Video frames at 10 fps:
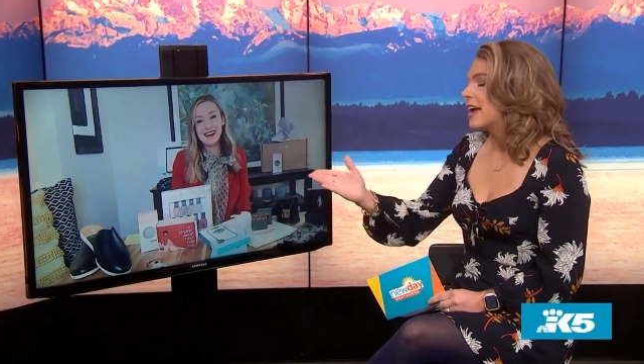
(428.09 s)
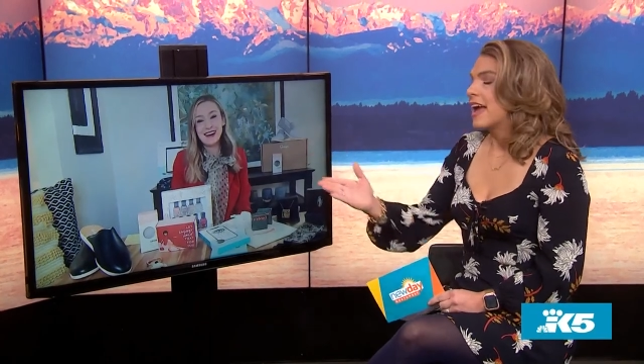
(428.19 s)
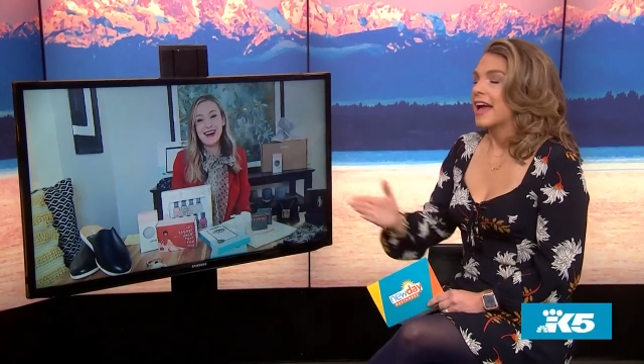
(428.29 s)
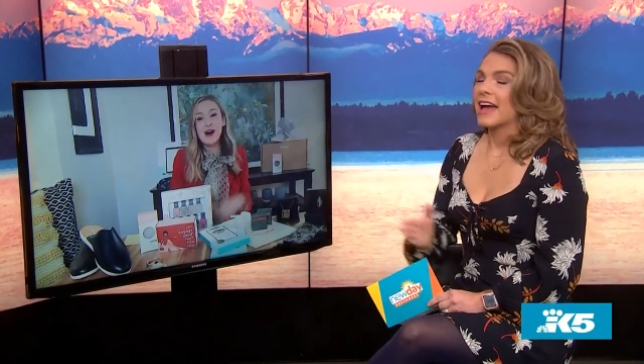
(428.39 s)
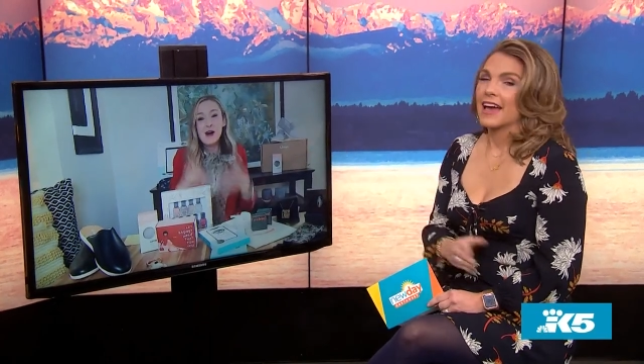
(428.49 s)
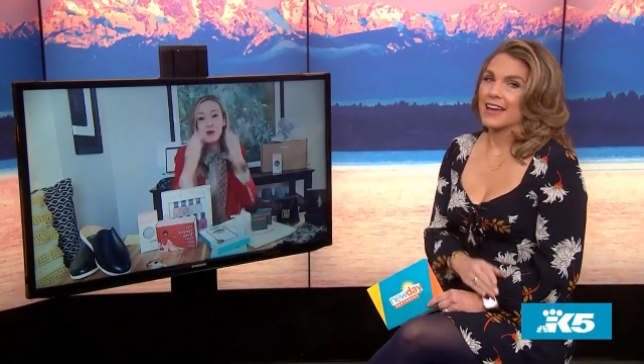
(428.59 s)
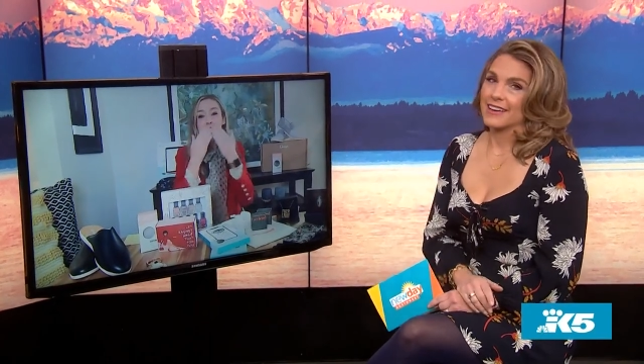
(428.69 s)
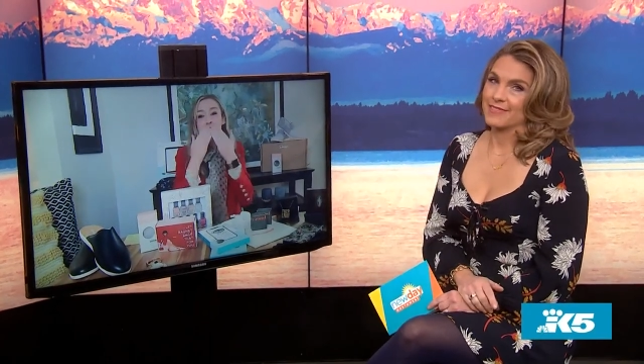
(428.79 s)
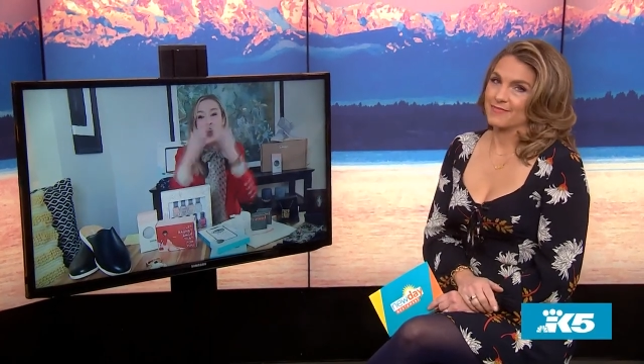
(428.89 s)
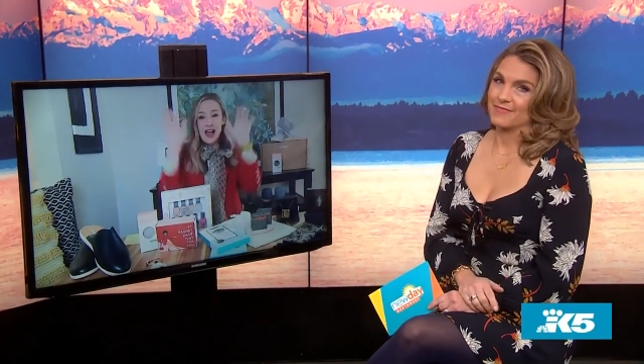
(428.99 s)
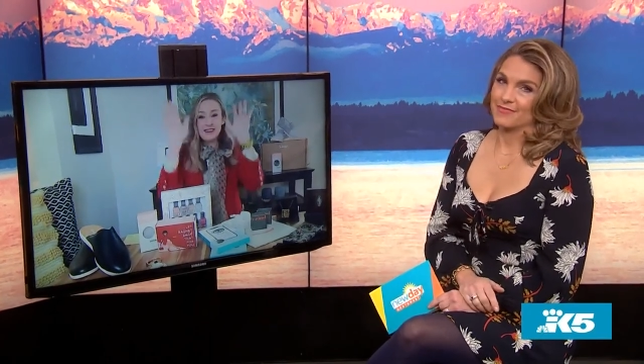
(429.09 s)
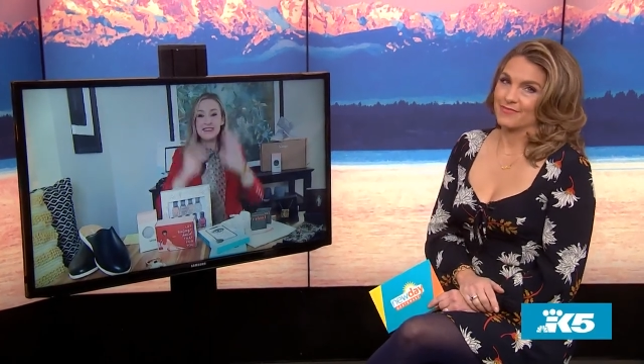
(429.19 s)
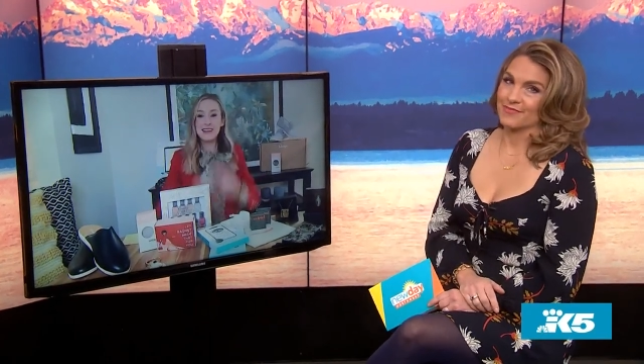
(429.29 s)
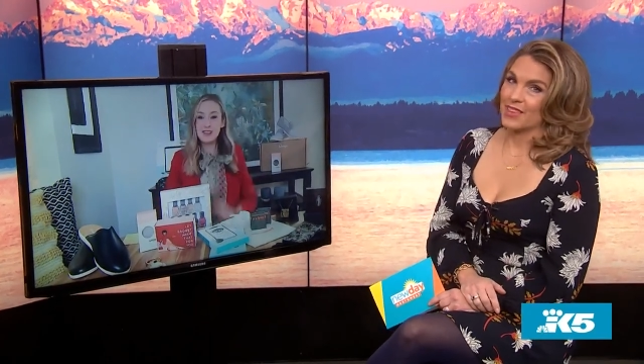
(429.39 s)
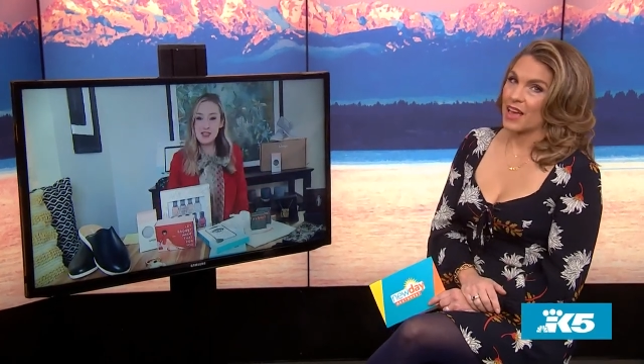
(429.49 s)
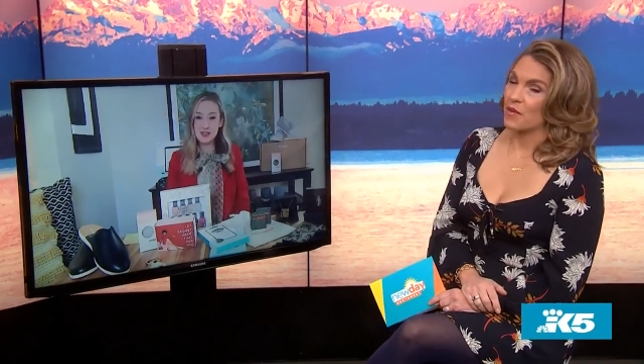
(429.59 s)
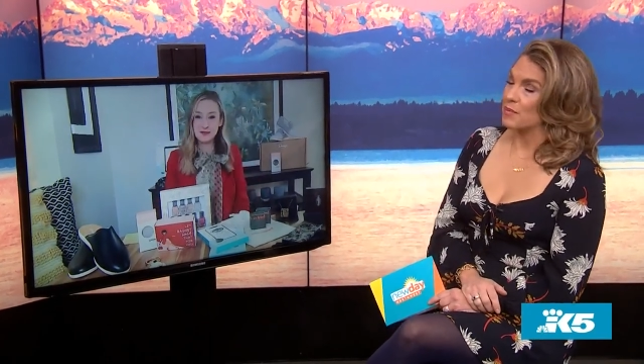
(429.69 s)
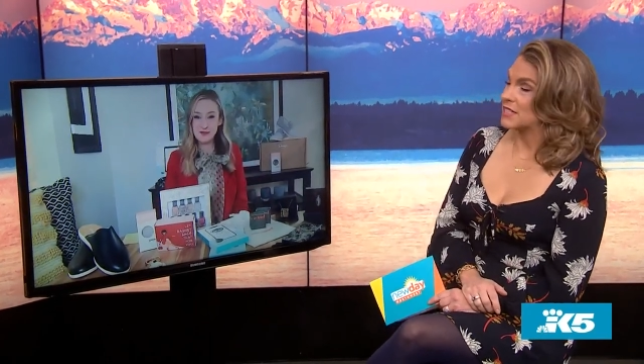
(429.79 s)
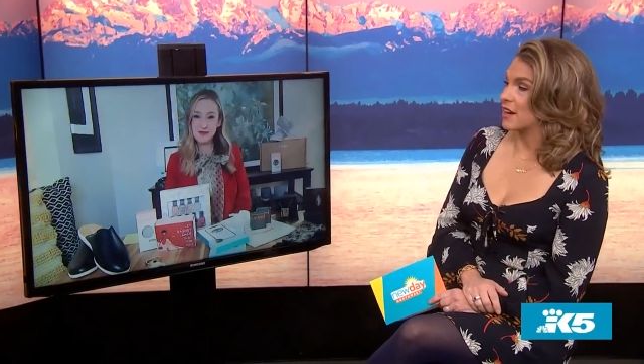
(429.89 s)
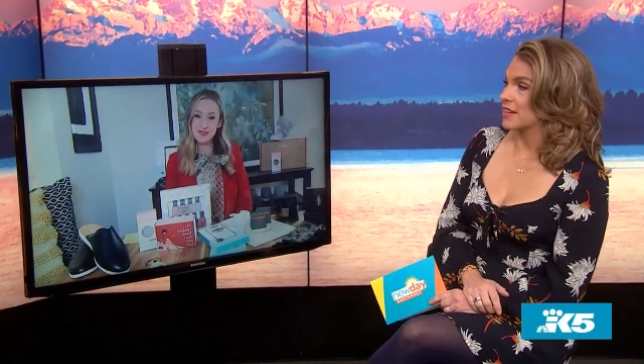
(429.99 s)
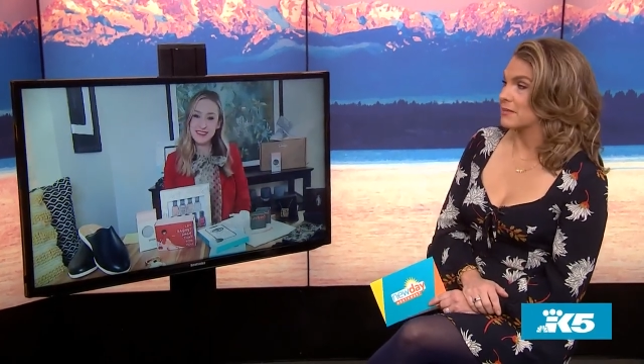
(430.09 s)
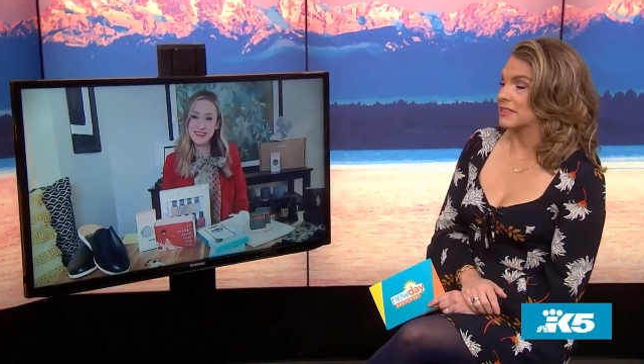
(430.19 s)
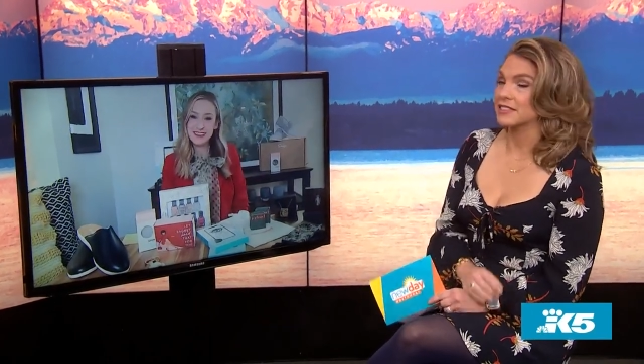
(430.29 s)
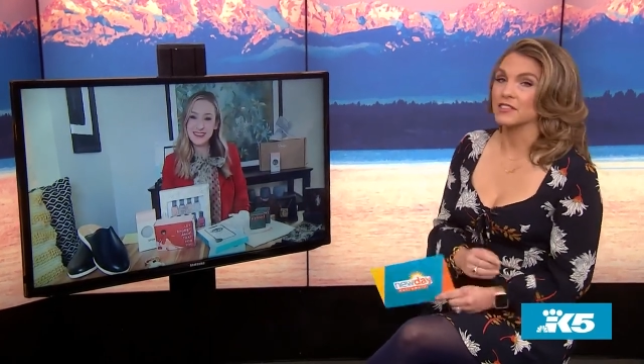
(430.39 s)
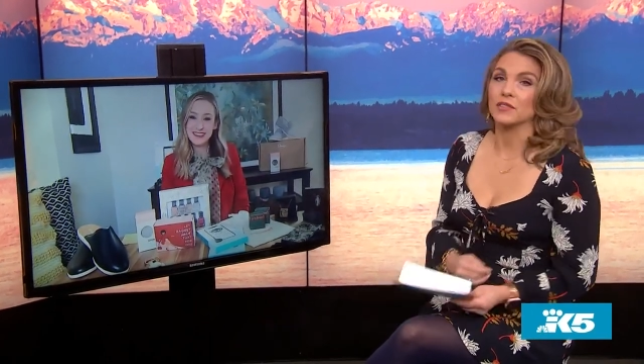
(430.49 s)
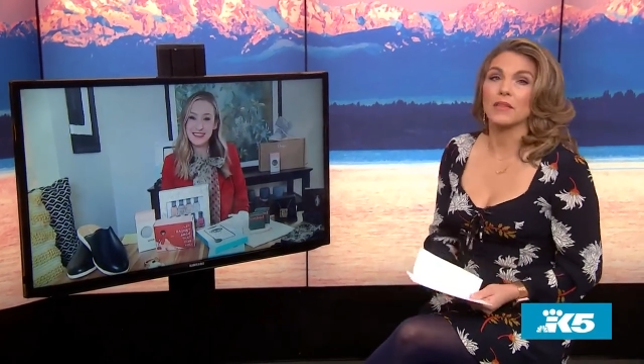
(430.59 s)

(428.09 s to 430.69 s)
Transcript: Oh, mwah. love you too. And we'll be talking about this soon.